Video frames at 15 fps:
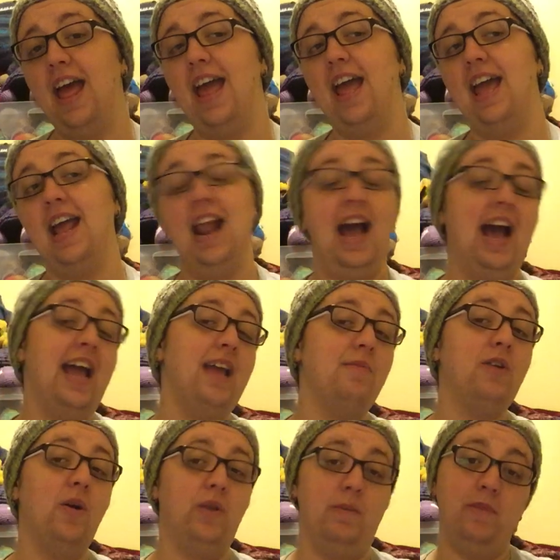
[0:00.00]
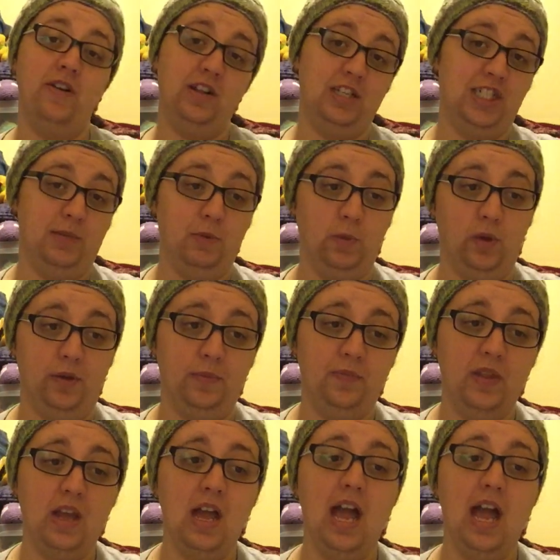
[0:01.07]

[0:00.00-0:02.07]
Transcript: and I am going to Maryland Sheep and Wool.